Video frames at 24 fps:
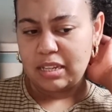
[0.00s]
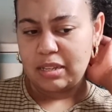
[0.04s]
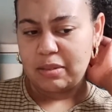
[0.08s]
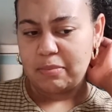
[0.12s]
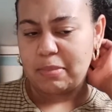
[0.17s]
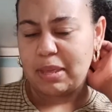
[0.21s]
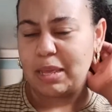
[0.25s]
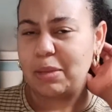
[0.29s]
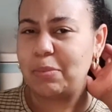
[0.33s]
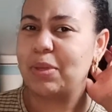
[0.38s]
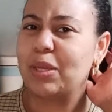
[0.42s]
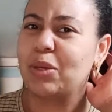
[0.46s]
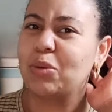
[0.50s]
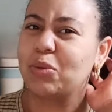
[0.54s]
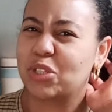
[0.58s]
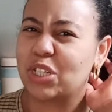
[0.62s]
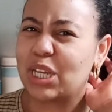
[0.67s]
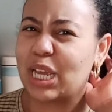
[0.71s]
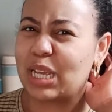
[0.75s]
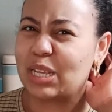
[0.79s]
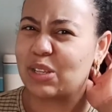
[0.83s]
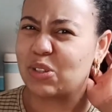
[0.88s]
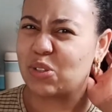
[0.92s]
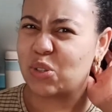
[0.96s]
Maybe it will
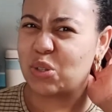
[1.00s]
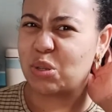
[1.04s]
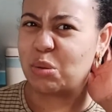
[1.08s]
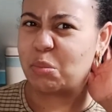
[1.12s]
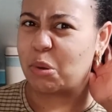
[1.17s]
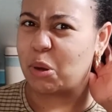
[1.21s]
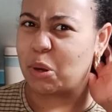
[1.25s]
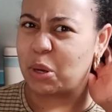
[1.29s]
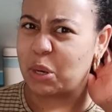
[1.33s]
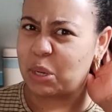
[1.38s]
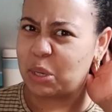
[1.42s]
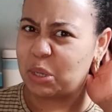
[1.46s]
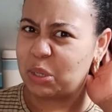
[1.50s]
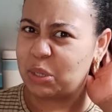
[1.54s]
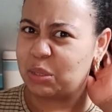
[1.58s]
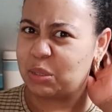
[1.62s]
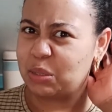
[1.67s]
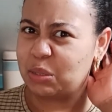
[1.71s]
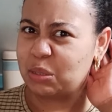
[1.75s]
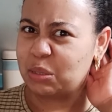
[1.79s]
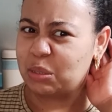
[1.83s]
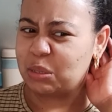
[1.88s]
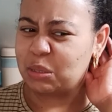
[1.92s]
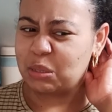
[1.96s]
change tomorrow.
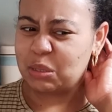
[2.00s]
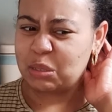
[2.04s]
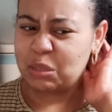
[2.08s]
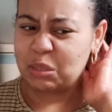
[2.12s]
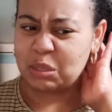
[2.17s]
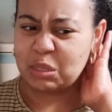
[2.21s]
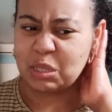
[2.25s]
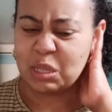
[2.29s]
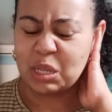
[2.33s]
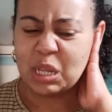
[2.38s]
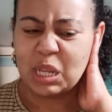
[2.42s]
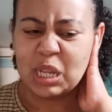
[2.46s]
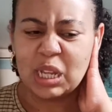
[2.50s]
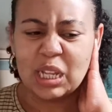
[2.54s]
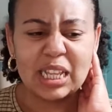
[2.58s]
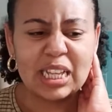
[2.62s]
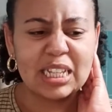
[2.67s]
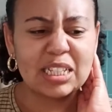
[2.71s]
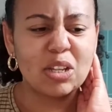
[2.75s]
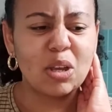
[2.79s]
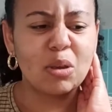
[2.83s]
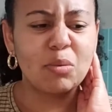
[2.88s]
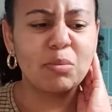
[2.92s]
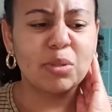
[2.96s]

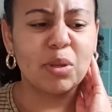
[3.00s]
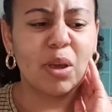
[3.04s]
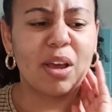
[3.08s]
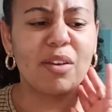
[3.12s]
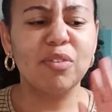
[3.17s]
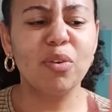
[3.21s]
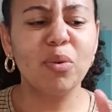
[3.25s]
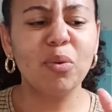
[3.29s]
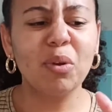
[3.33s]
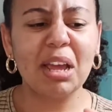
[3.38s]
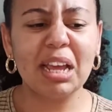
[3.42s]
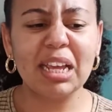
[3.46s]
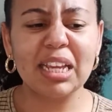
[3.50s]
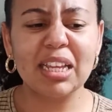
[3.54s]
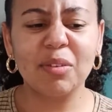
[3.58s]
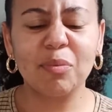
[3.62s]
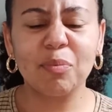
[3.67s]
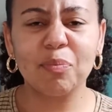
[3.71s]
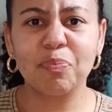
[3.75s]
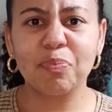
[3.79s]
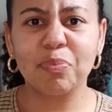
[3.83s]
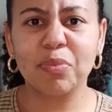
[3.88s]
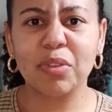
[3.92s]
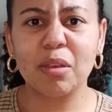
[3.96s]
Let's hope so. I feel like
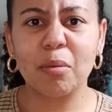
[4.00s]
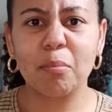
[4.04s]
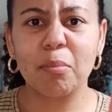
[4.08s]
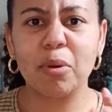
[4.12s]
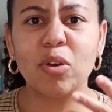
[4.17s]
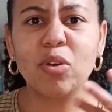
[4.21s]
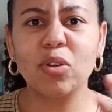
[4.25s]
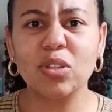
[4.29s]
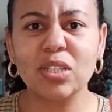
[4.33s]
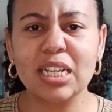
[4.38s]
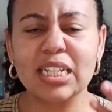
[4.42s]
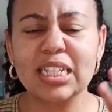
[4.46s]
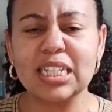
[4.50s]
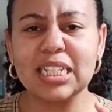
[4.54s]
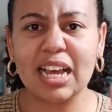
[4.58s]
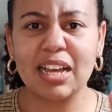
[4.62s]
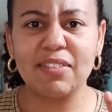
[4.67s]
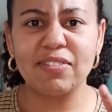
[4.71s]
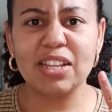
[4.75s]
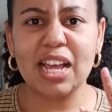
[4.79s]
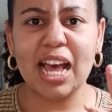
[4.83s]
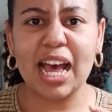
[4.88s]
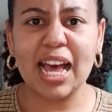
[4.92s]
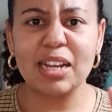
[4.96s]
because I did
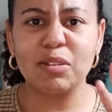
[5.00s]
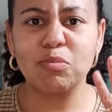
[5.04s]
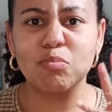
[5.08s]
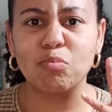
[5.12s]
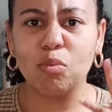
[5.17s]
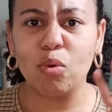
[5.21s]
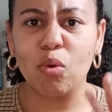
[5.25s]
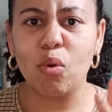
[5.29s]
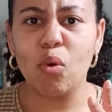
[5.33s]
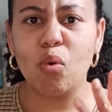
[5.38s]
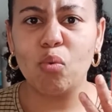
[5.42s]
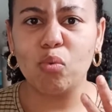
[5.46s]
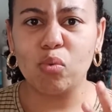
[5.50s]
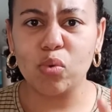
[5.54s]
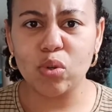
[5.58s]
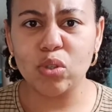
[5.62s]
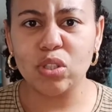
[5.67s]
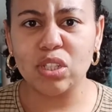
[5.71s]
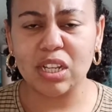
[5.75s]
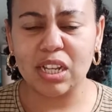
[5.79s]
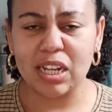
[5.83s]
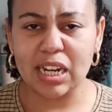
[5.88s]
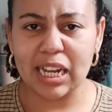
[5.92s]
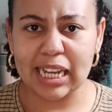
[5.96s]
have to add more
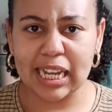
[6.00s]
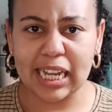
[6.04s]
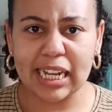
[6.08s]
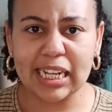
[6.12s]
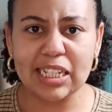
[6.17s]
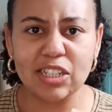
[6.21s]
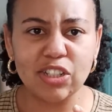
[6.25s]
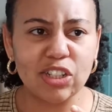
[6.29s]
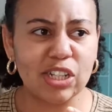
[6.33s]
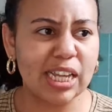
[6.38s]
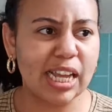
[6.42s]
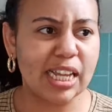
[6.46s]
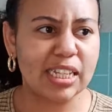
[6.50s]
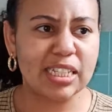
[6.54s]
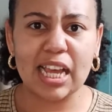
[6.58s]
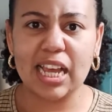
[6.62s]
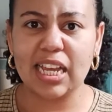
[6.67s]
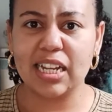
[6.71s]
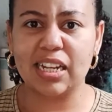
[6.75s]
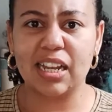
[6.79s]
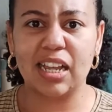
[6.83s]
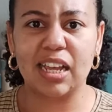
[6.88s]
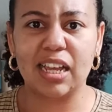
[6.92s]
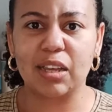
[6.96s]
water, like I literally had to
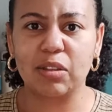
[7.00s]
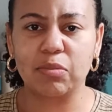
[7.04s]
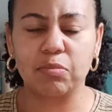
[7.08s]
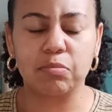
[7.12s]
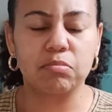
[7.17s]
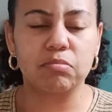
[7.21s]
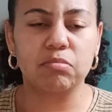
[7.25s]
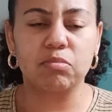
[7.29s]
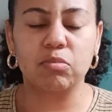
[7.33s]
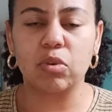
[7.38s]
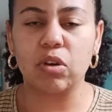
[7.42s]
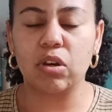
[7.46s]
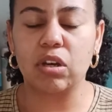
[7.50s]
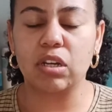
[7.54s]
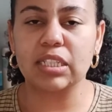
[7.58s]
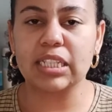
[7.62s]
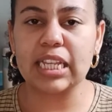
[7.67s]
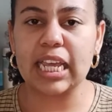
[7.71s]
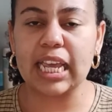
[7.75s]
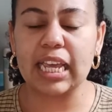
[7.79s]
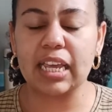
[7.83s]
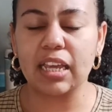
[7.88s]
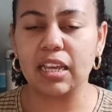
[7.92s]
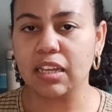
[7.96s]
add like, what,
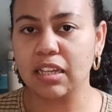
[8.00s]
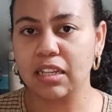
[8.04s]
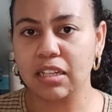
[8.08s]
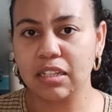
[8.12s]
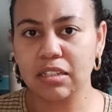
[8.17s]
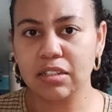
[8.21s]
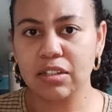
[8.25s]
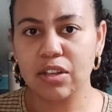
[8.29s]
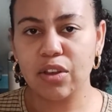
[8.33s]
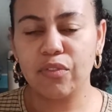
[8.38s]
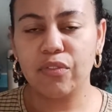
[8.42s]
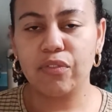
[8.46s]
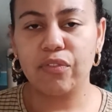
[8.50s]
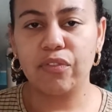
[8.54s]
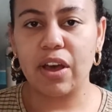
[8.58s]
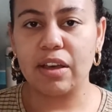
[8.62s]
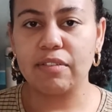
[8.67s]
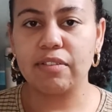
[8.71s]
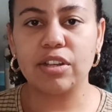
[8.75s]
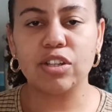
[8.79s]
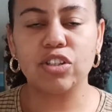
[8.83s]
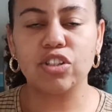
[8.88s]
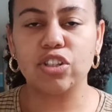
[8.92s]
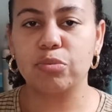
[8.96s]
say
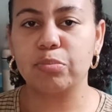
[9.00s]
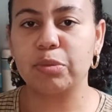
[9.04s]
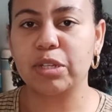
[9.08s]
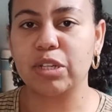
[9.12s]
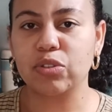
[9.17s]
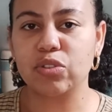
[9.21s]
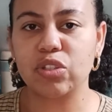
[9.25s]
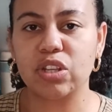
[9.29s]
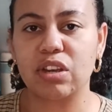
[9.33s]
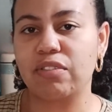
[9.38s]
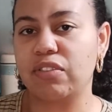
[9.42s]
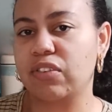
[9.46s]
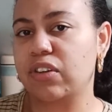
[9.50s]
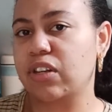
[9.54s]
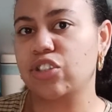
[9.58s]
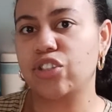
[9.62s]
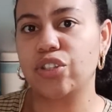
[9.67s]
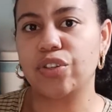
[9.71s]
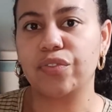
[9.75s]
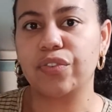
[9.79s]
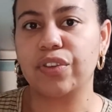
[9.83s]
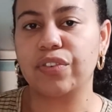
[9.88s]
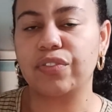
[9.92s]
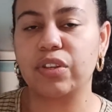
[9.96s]
500 mils,
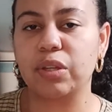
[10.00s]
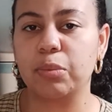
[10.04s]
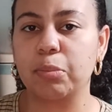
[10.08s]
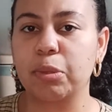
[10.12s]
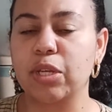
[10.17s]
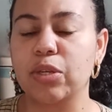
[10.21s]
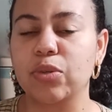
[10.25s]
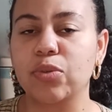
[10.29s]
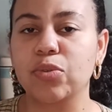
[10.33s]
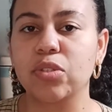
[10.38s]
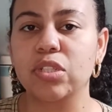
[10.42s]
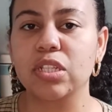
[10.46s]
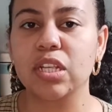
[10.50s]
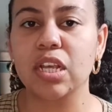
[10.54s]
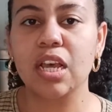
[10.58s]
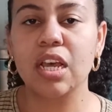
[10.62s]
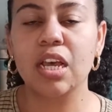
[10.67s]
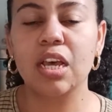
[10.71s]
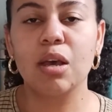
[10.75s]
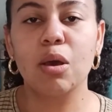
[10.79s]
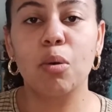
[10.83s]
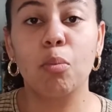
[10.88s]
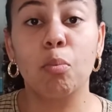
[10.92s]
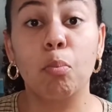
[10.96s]
750 mils
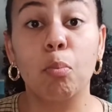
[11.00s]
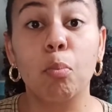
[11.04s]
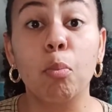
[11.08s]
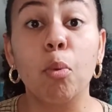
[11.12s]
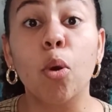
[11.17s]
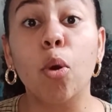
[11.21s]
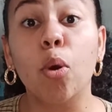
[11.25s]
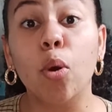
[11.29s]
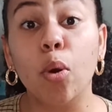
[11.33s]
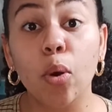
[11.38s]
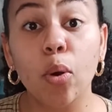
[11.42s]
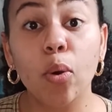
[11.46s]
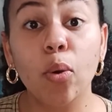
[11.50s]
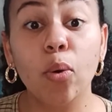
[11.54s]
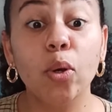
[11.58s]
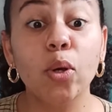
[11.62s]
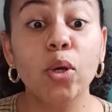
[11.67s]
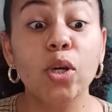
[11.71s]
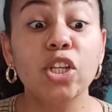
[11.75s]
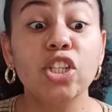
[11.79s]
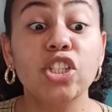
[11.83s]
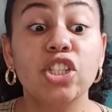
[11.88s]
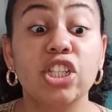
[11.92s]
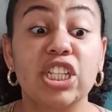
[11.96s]
more,
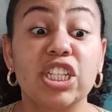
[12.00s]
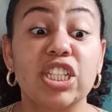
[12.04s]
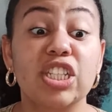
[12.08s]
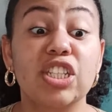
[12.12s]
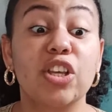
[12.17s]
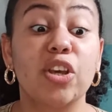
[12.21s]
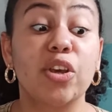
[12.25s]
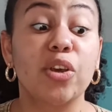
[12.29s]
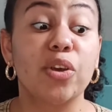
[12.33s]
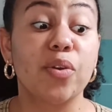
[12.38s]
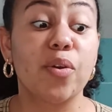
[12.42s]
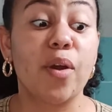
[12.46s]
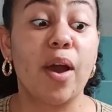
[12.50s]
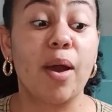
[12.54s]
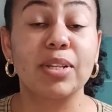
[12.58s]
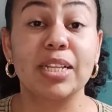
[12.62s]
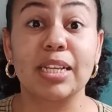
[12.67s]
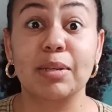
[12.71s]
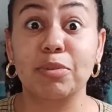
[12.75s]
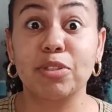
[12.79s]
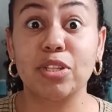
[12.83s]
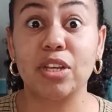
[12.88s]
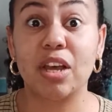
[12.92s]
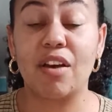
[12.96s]
just so I was
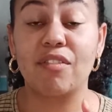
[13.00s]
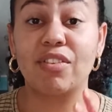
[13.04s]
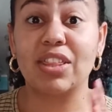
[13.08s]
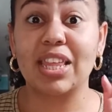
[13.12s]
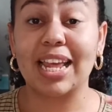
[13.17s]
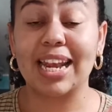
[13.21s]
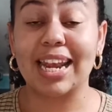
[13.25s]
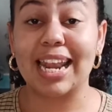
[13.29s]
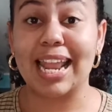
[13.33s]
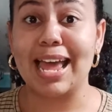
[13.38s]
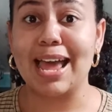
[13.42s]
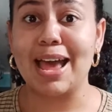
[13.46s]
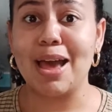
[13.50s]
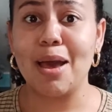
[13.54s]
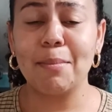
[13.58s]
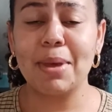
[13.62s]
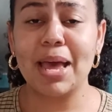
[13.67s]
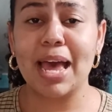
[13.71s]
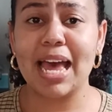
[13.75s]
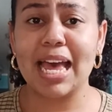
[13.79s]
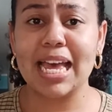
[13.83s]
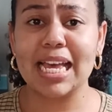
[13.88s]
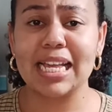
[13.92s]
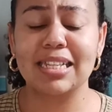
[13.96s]
able to cover that lamb.
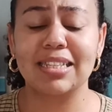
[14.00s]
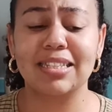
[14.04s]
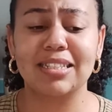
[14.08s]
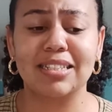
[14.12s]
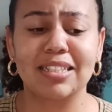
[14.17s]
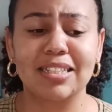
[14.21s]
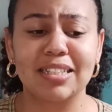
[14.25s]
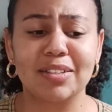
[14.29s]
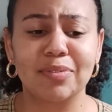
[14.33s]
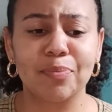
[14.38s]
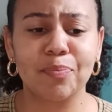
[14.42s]
And